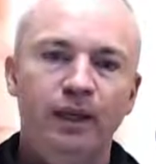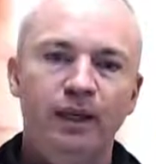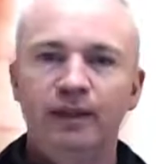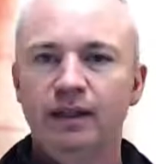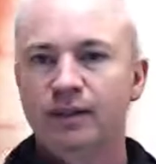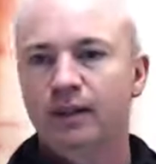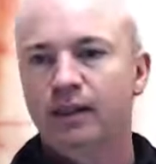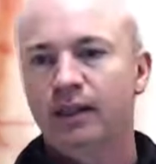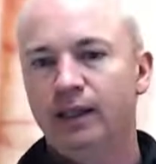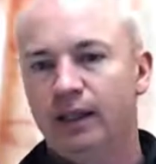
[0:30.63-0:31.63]
things
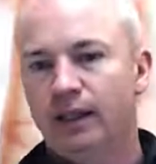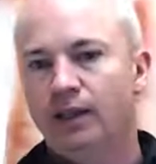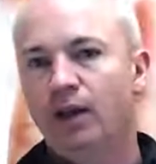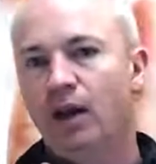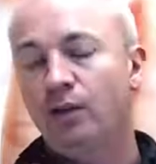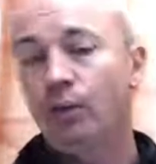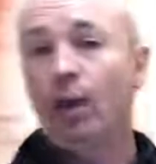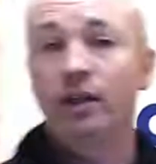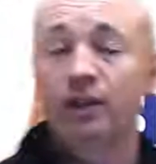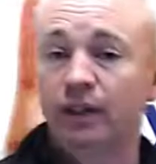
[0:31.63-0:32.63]
like not
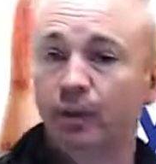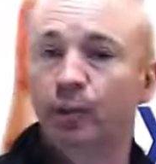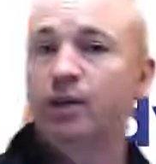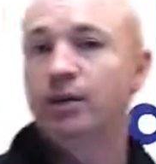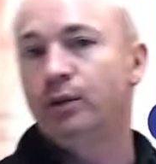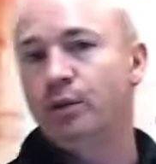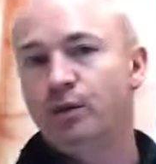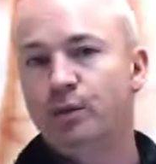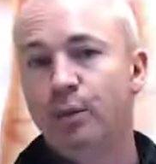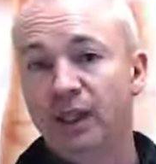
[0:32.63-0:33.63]
watching the person who's
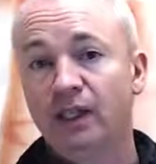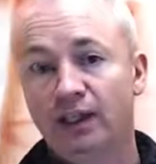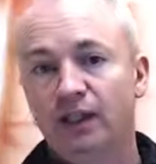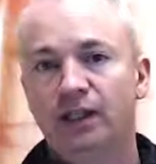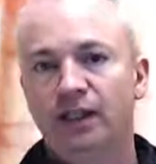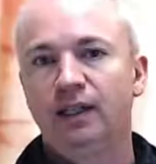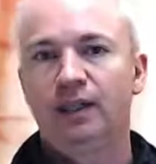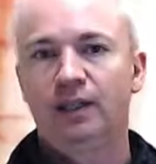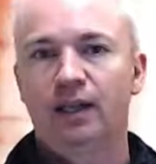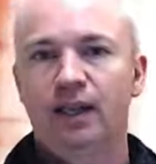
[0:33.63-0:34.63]
speaking in
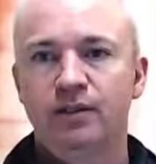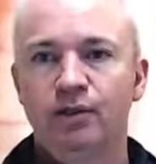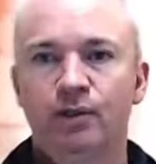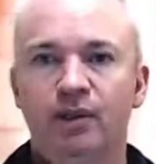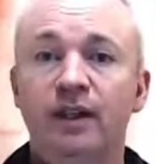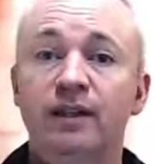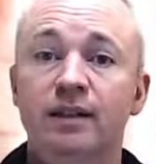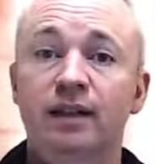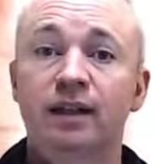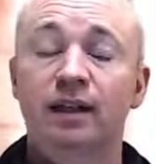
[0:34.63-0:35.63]
a classroom, things
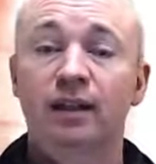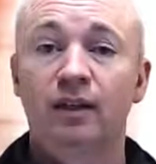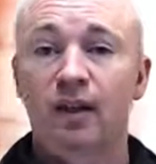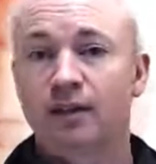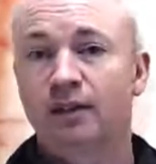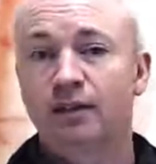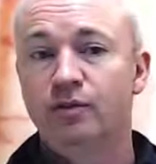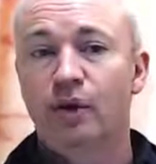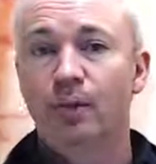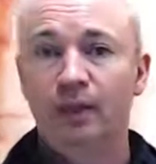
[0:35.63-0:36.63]
like constantly
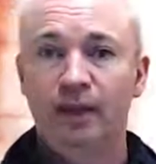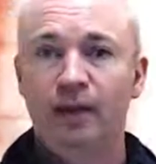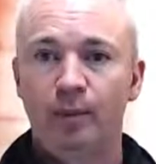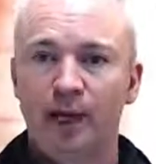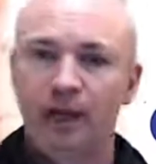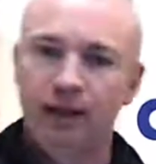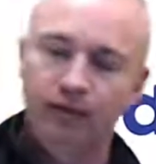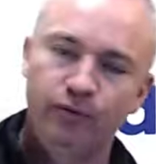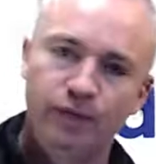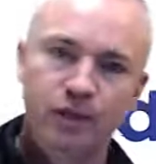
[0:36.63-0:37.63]
dropping that pen and
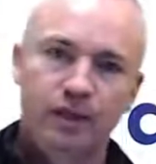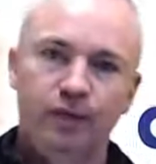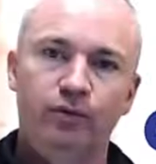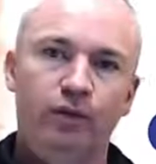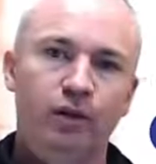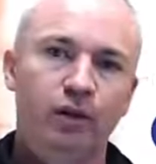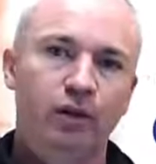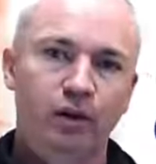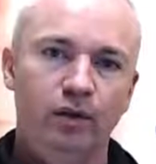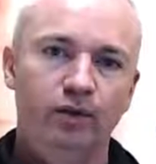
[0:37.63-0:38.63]
fidgeting for it
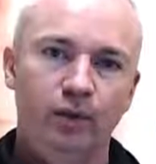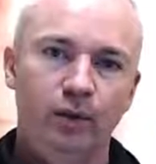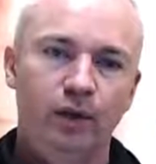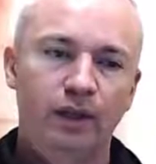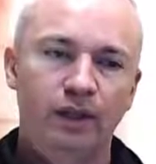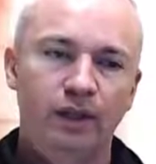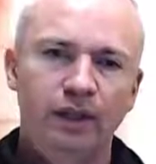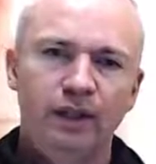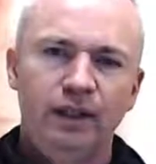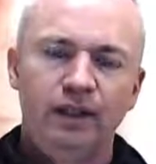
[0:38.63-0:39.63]
on the floor.
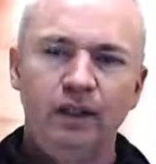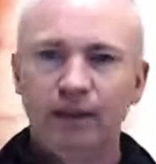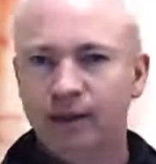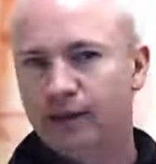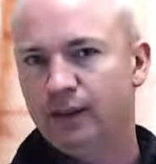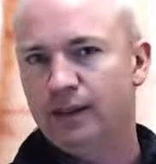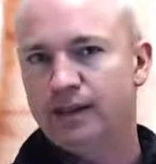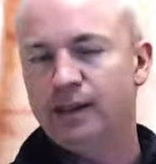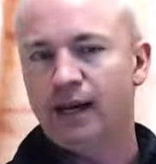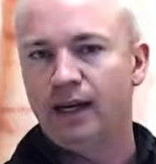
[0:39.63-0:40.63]
The little things
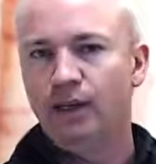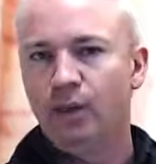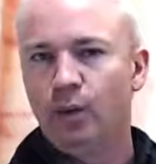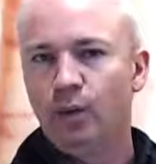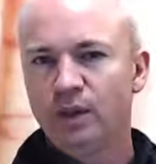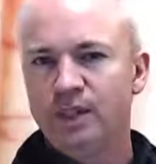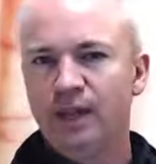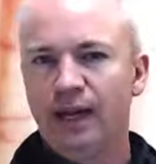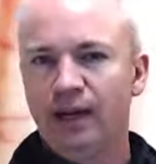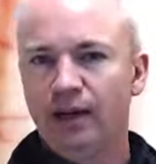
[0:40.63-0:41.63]
that once they
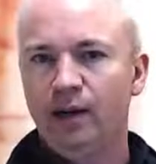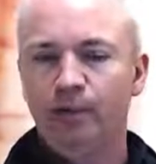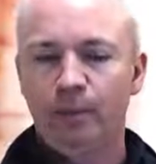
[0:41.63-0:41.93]
add up,